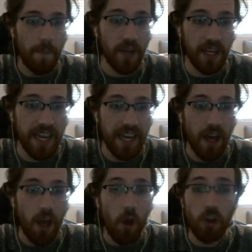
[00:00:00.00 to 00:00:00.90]
Again,
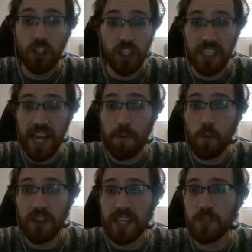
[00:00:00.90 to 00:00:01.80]
same
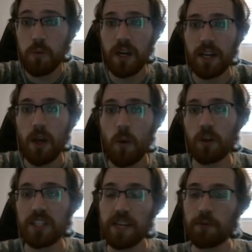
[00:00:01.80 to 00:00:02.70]
with this one, where
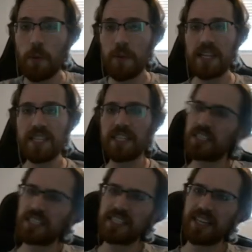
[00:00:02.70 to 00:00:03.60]
it's like from a distance,
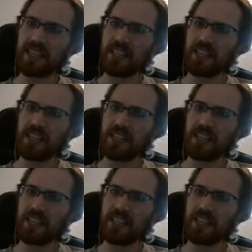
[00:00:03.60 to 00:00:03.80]
it's like,